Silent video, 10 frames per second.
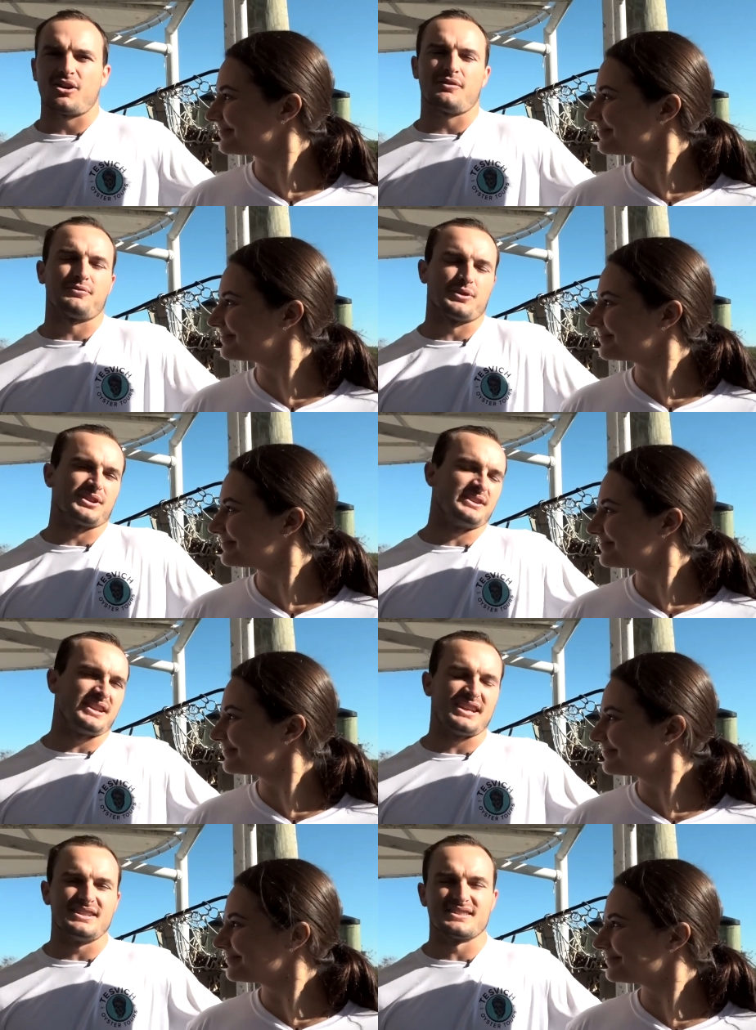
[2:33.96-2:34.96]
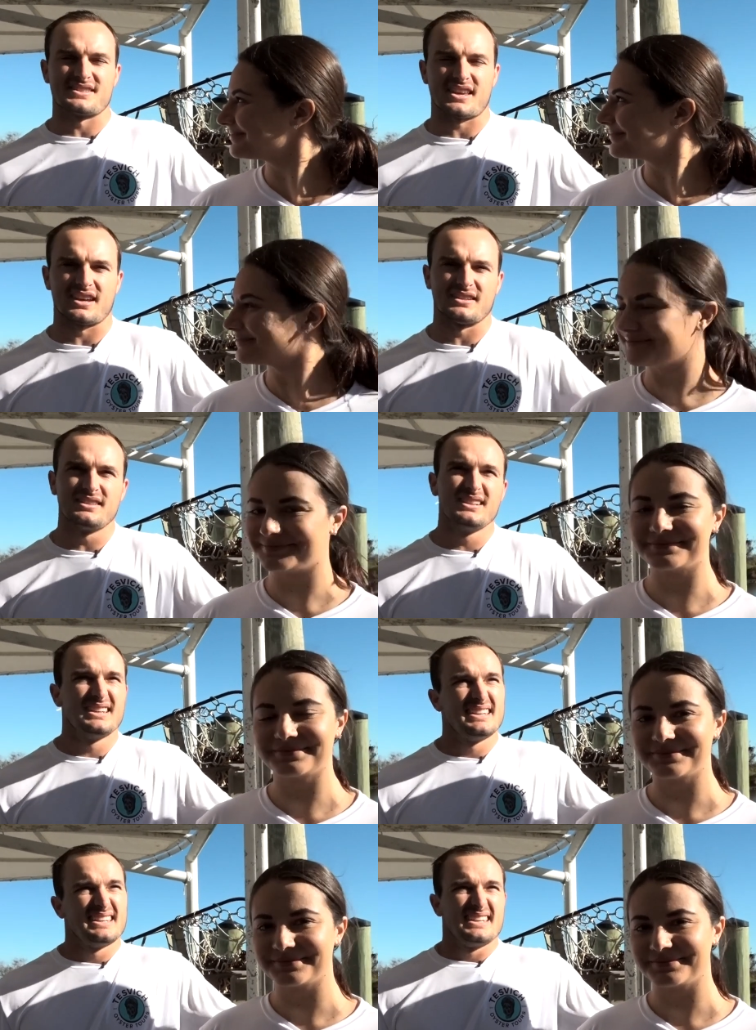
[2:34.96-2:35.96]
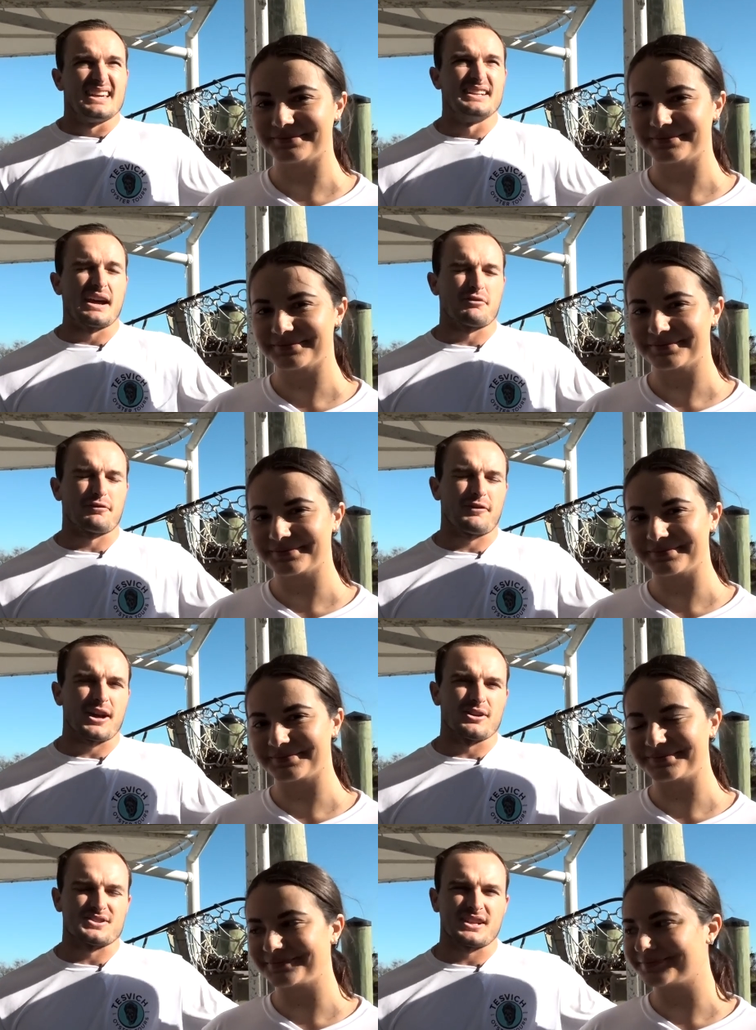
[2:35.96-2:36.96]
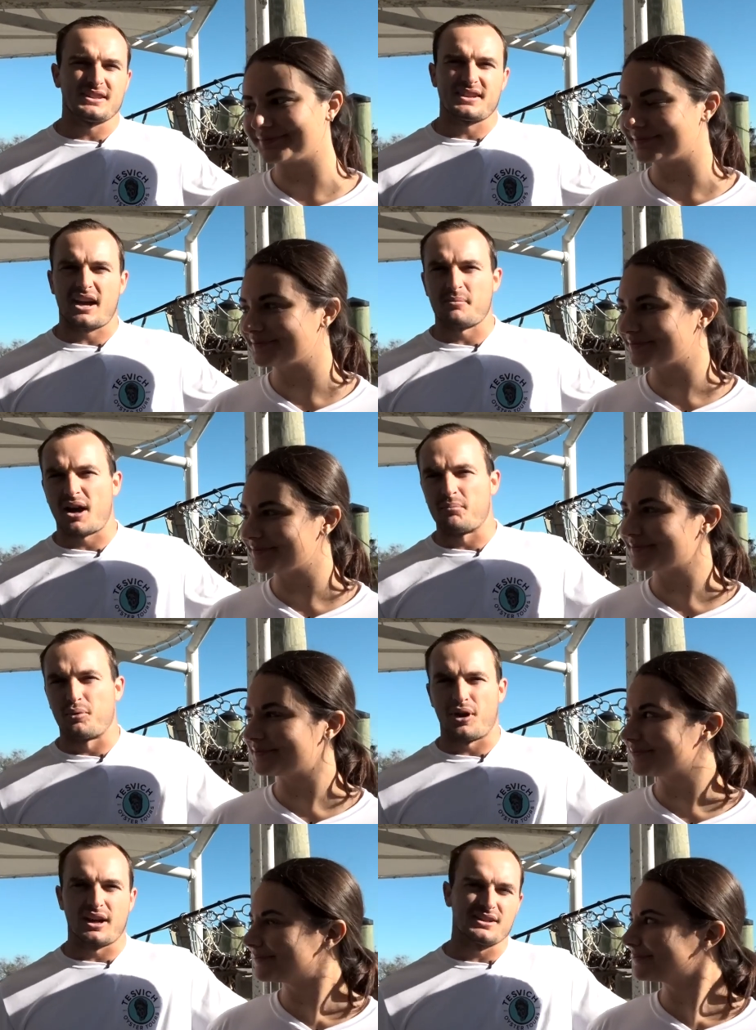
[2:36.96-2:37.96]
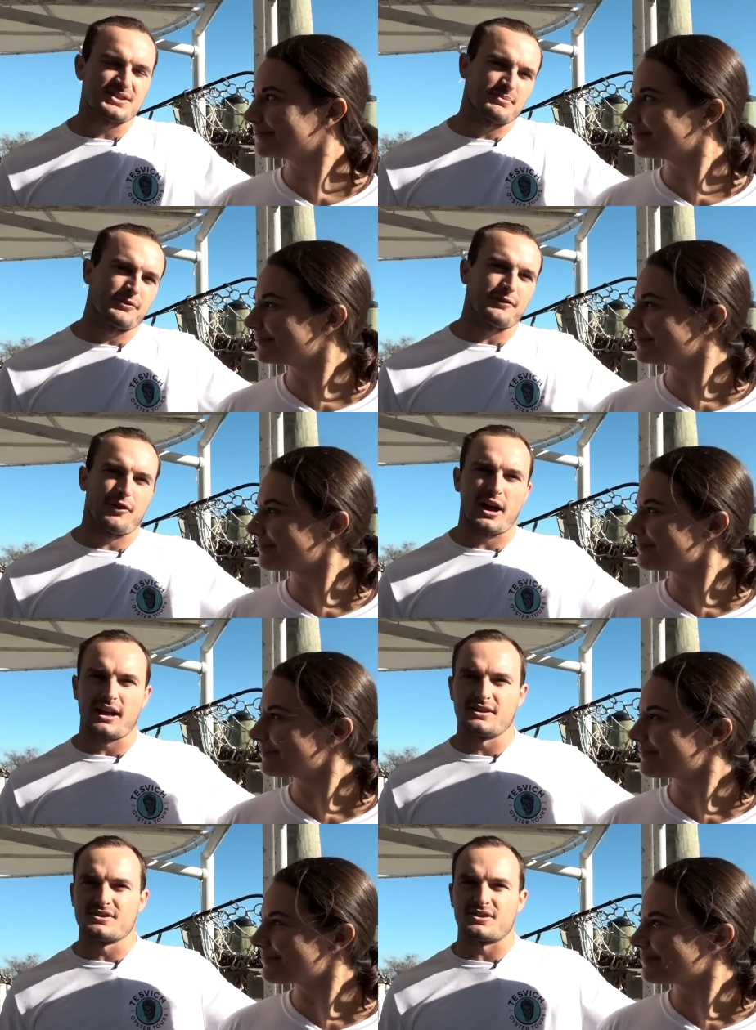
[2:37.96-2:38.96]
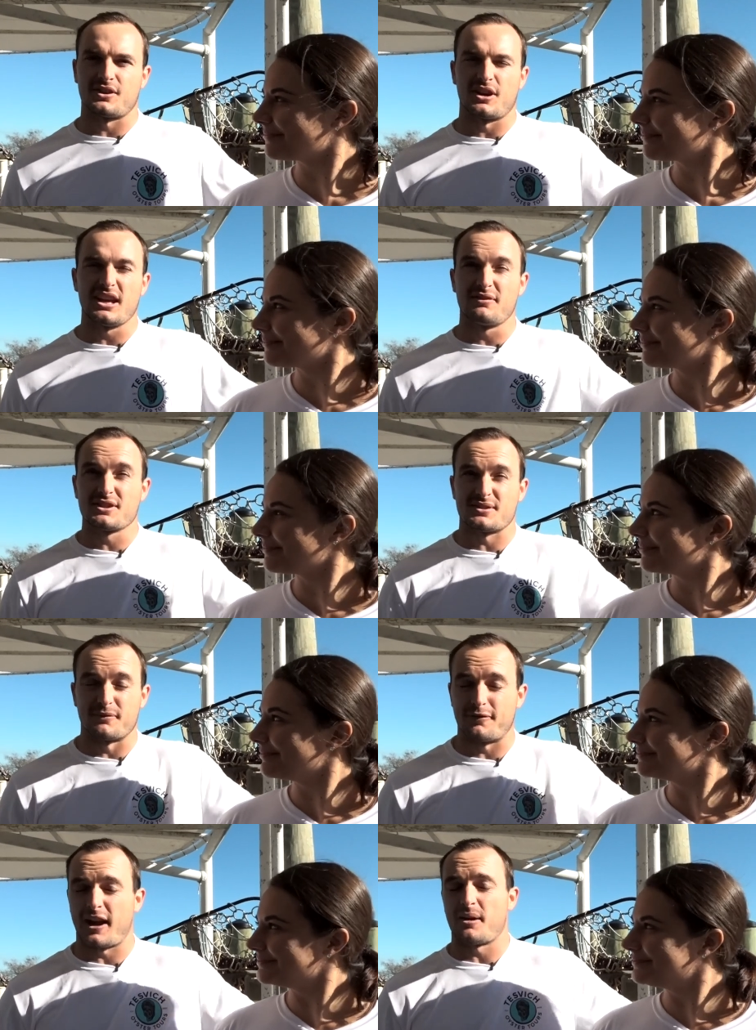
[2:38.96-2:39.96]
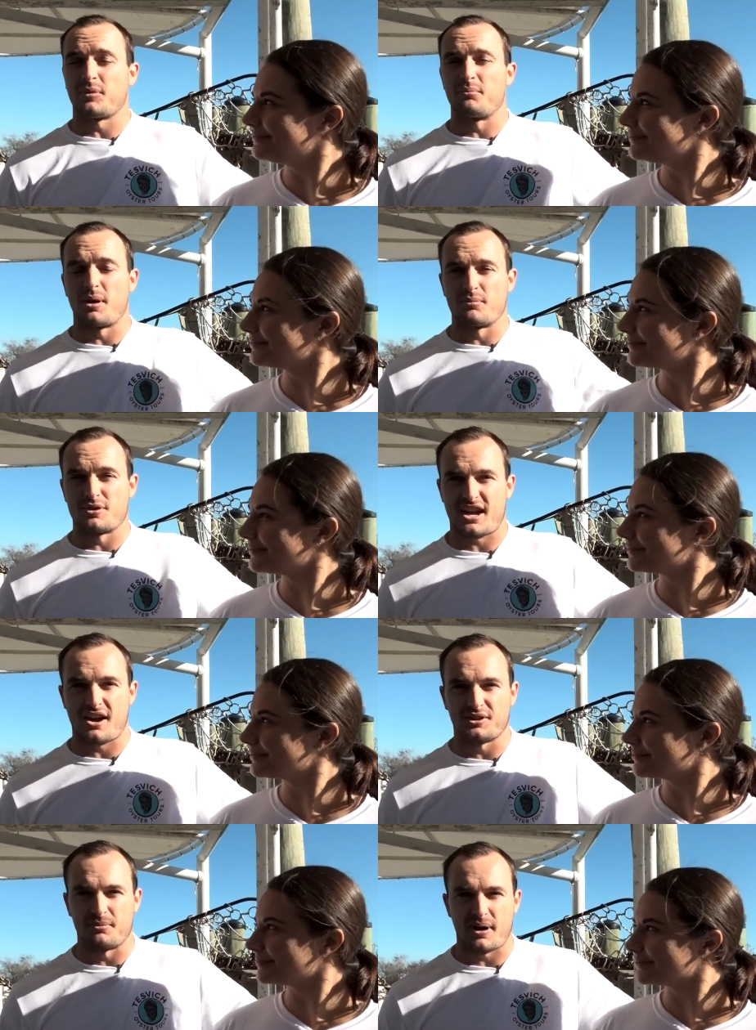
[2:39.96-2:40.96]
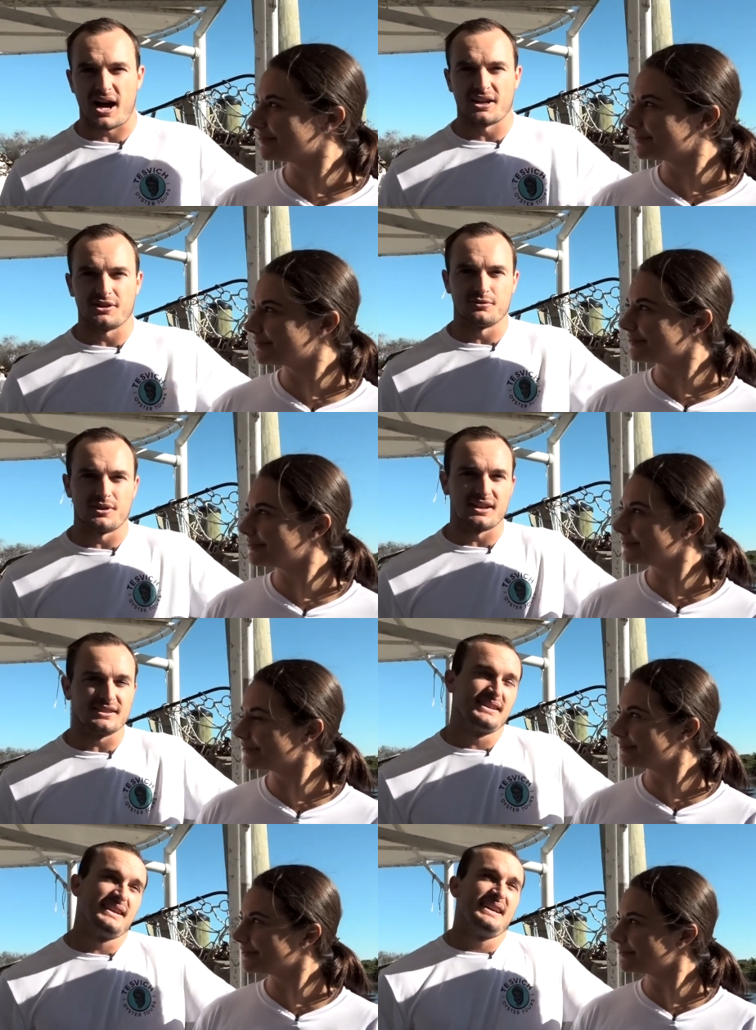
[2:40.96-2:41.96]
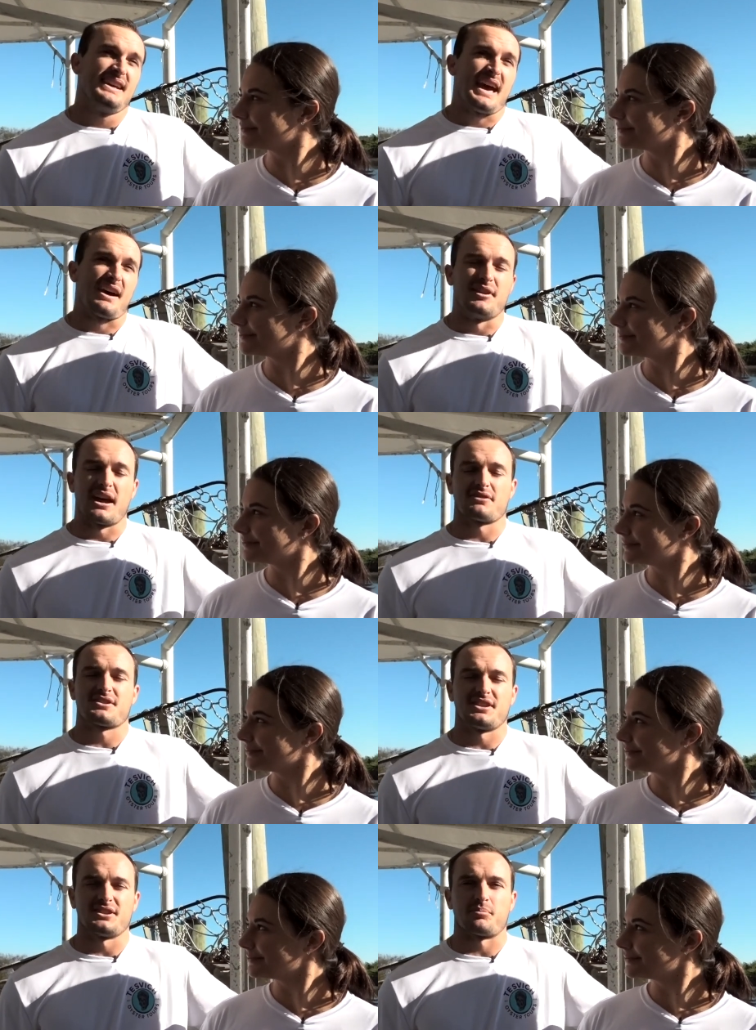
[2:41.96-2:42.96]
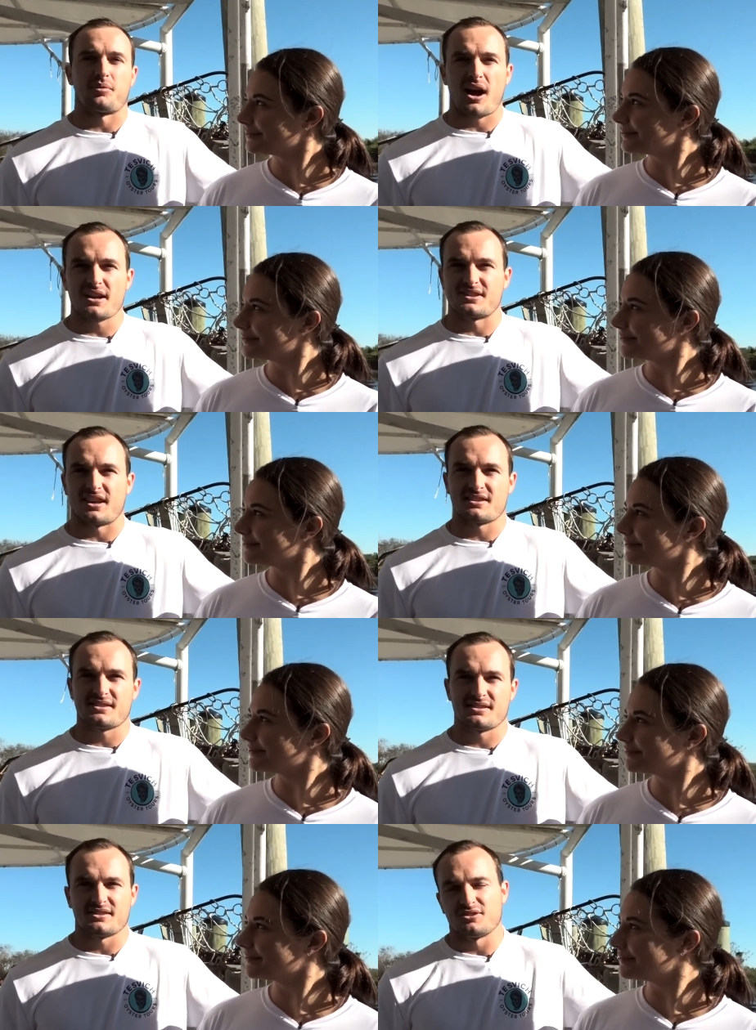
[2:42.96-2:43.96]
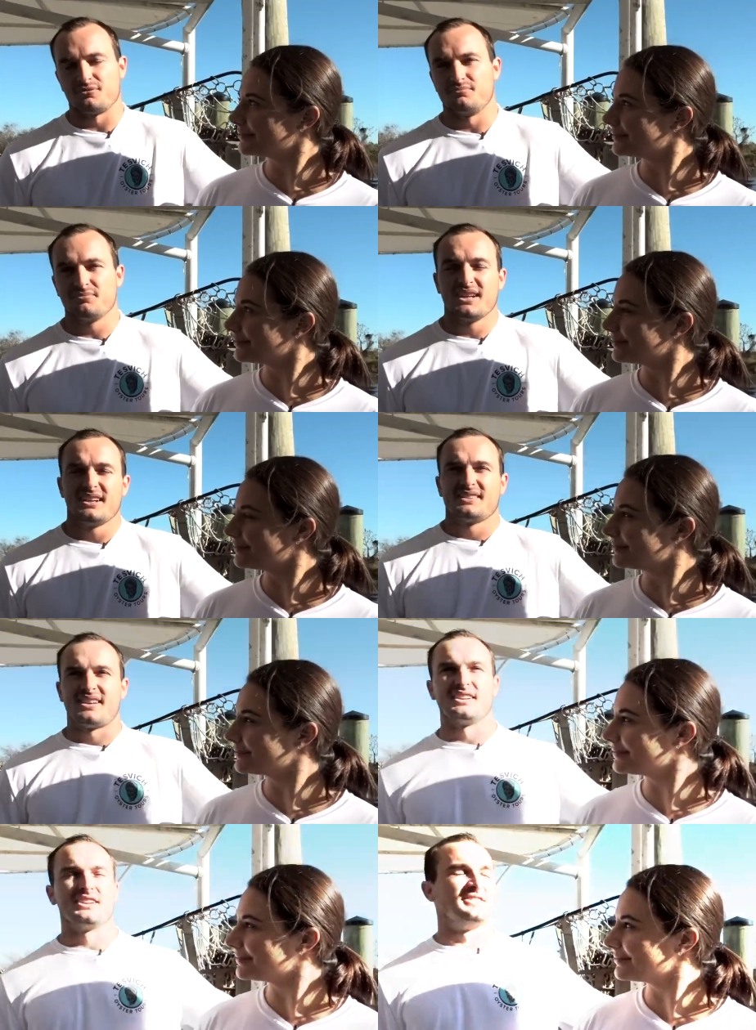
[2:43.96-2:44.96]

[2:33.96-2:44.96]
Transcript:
Speaker 1: off what Eden said, it never fails. Anytime I bring some friends or even some family members out in the bayou that have never seen the process, you tend